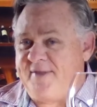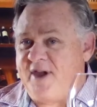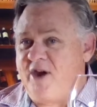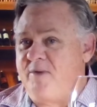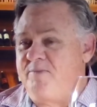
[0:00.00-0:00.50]

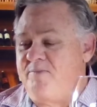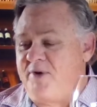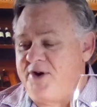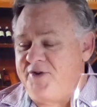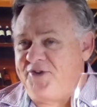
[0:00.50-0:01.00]
They're
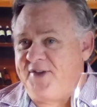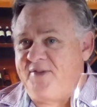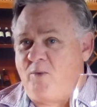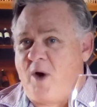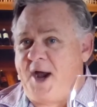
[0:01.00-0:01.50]
producing
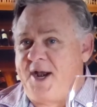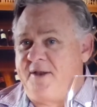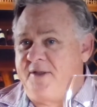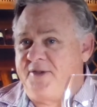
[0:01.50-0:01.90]
the wine under